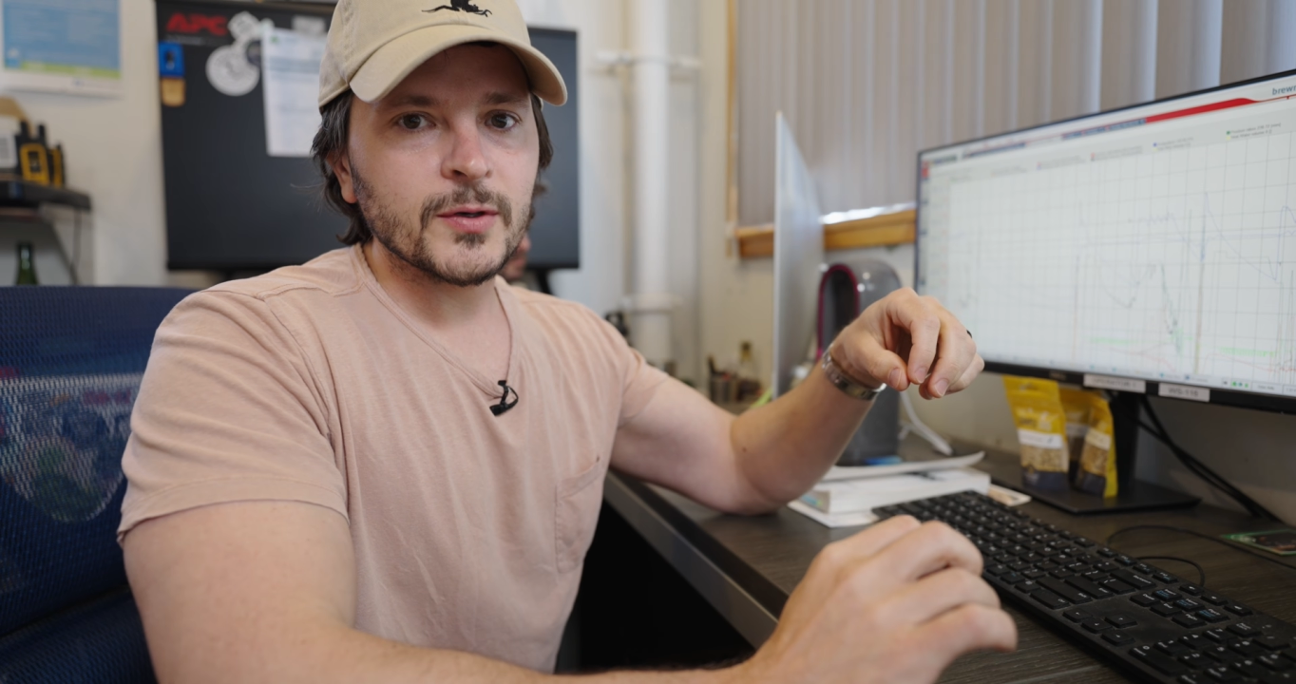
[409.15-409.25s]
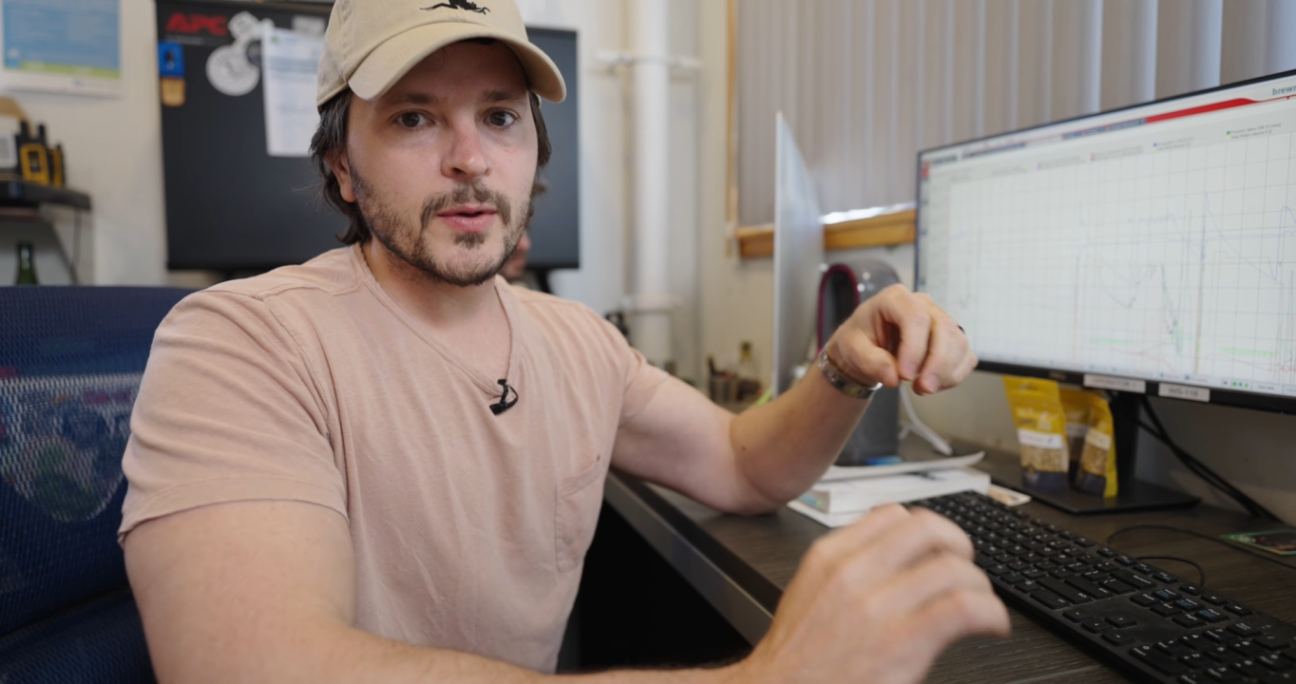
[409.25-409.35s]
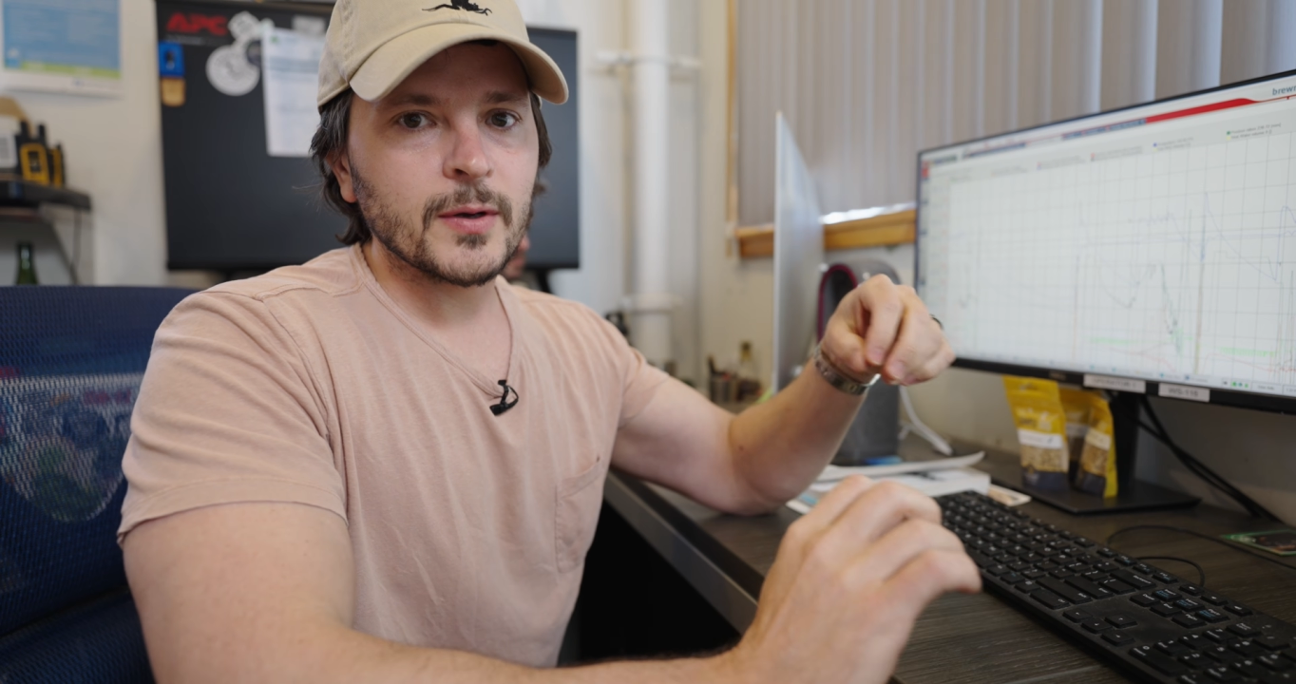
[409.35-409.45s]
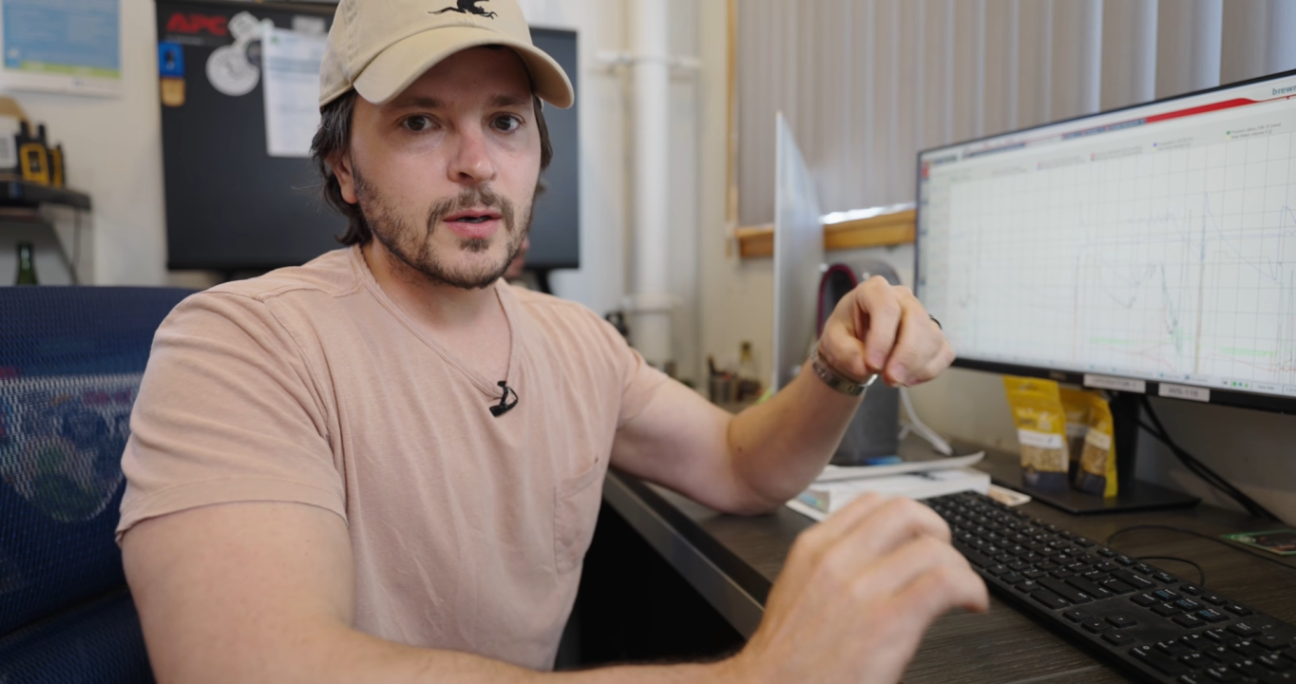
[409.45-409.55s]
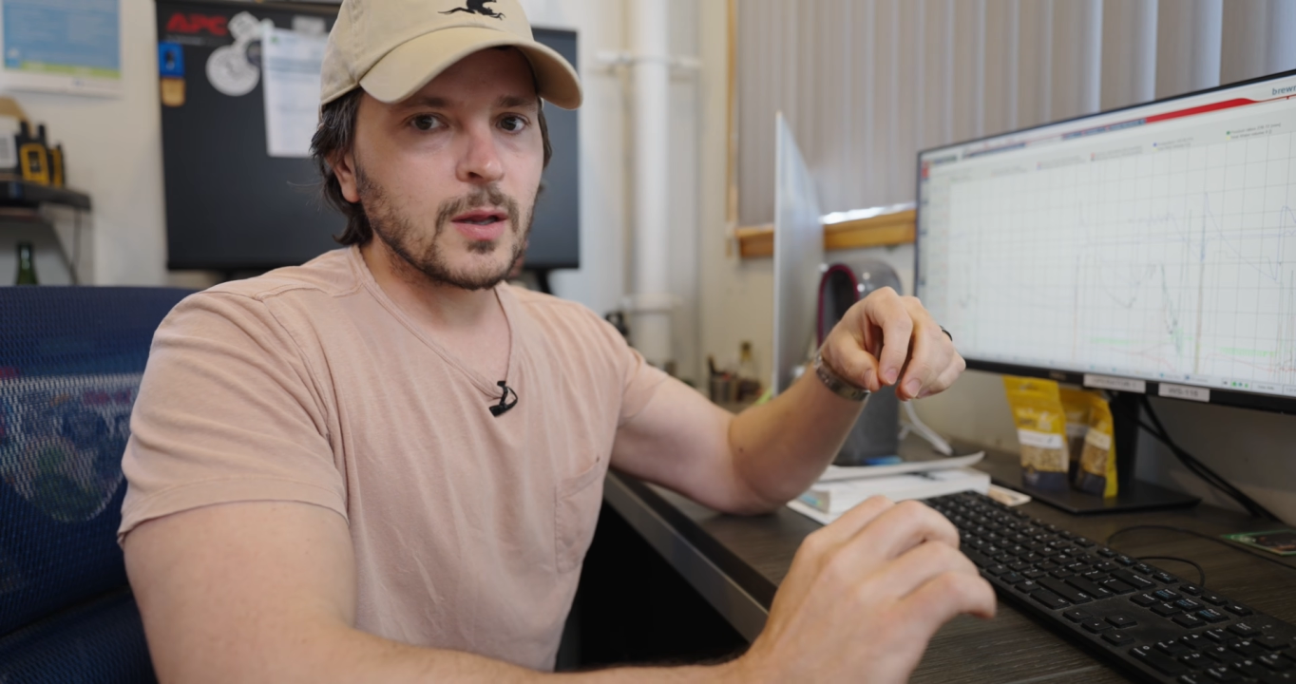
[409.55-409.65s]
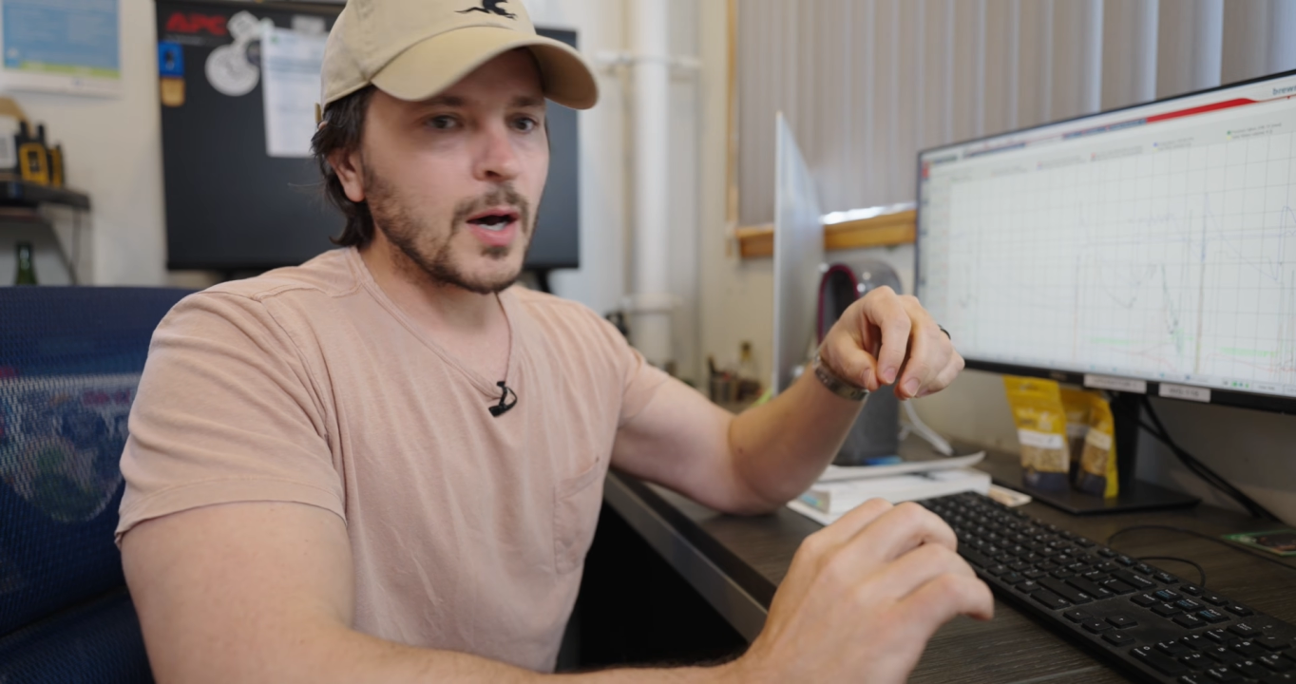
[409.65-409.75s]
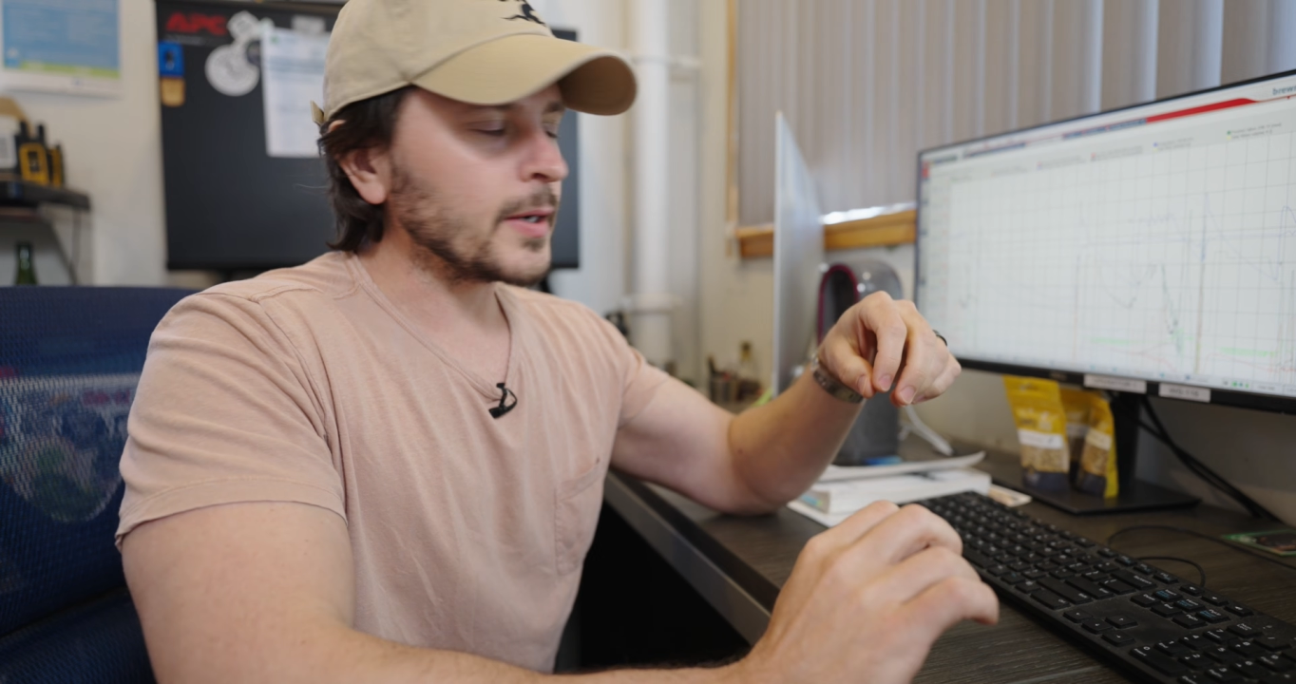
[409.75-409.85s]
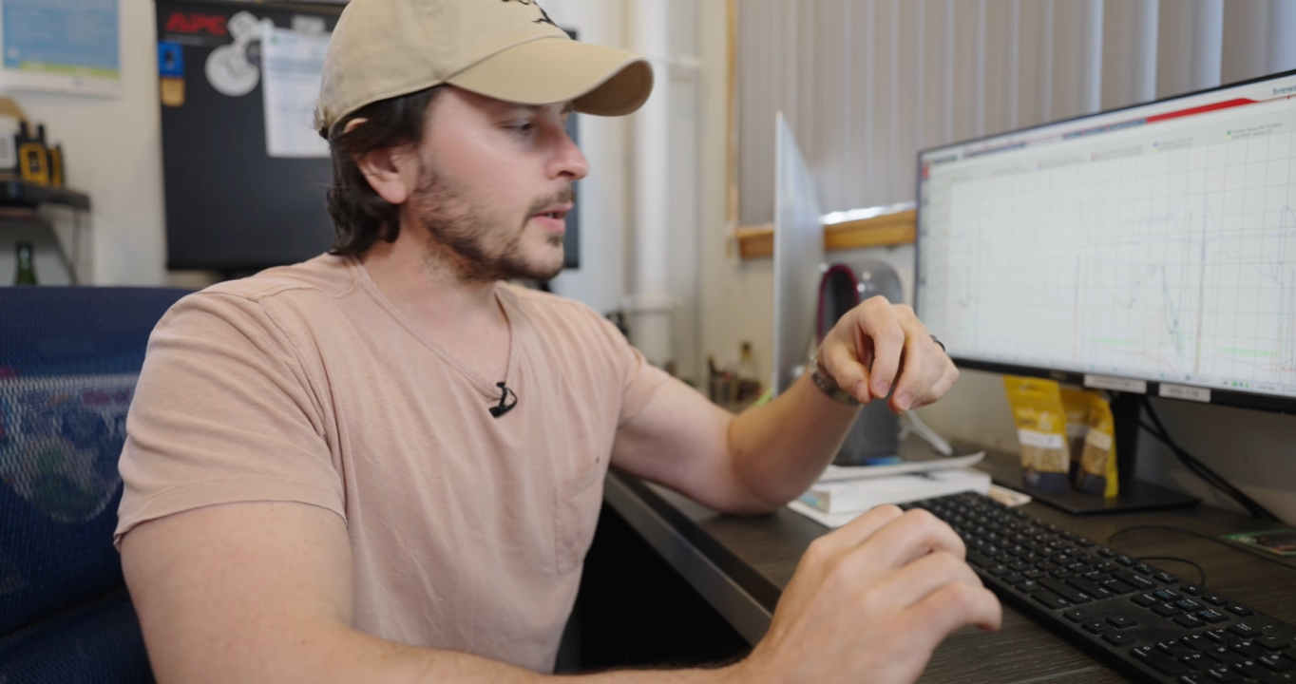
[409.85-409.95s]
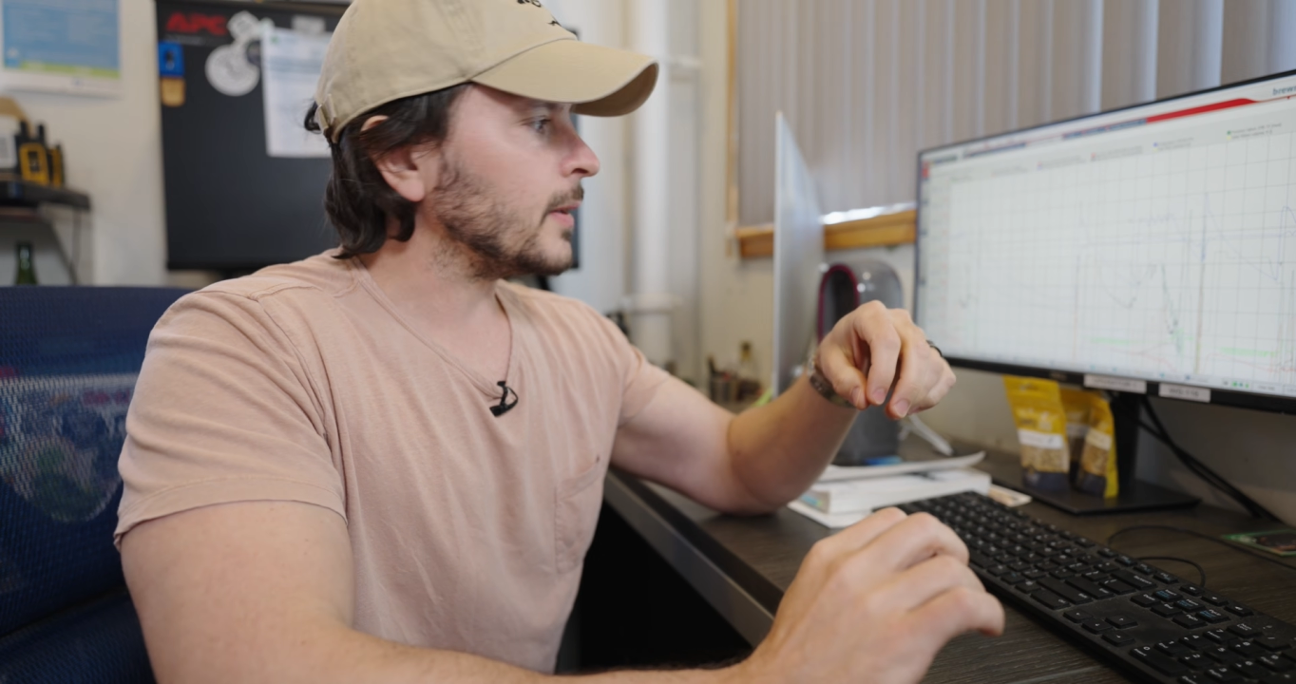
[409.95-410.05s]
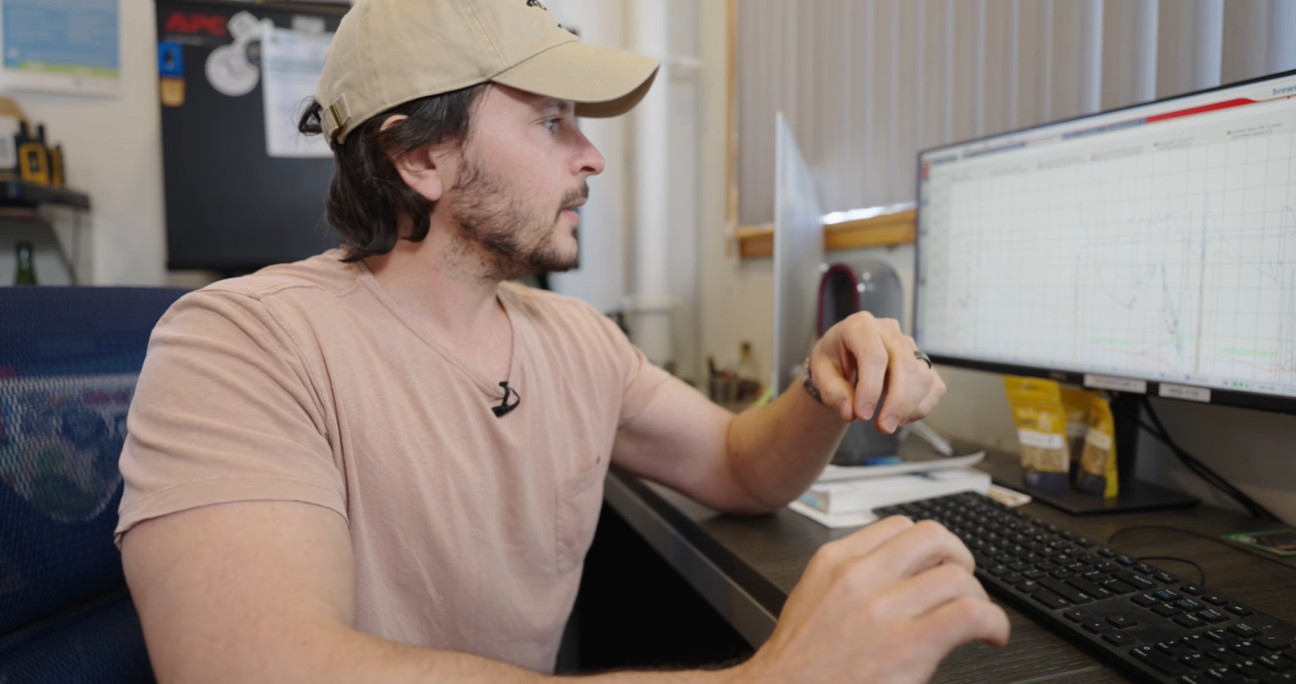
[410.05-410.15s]
with our
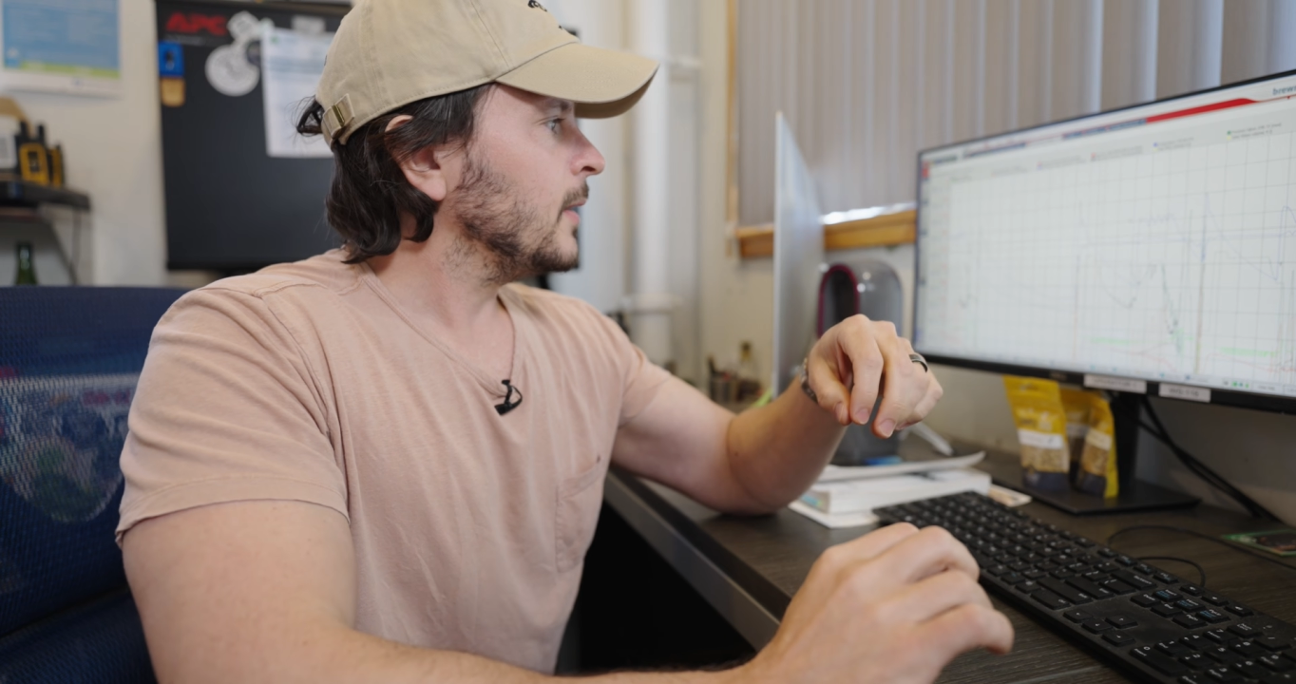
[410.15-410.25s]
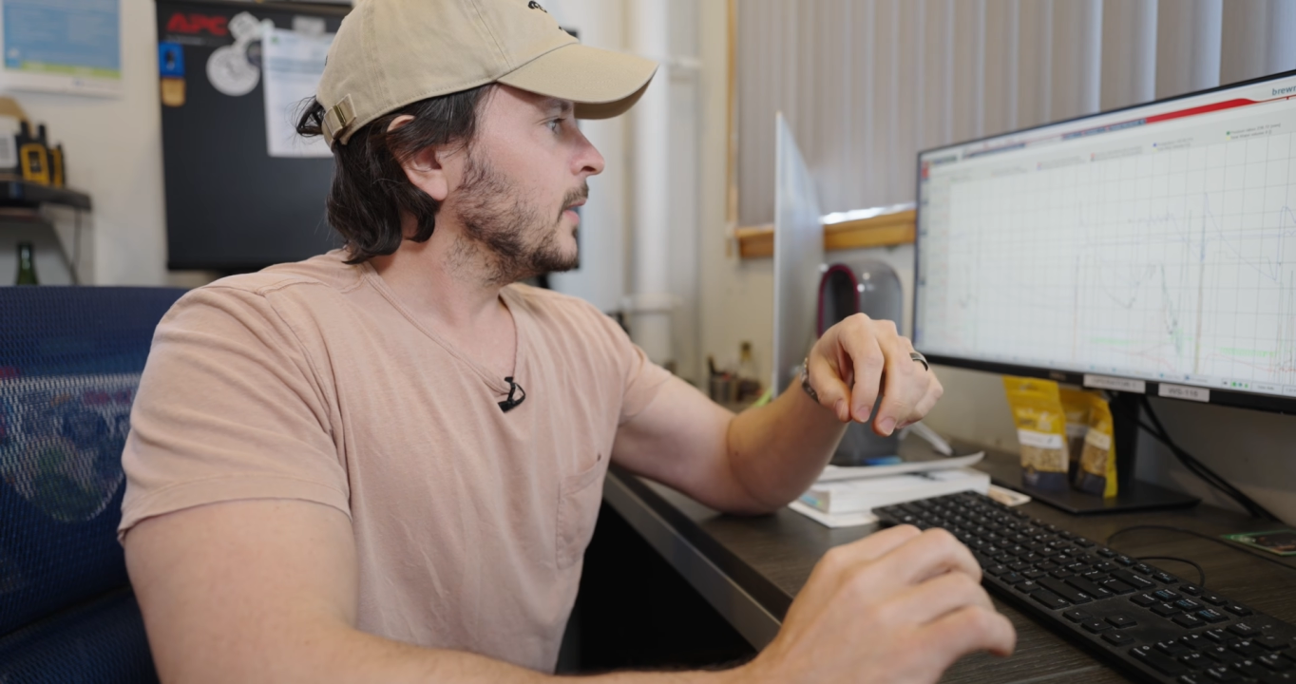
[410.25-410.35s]
lauter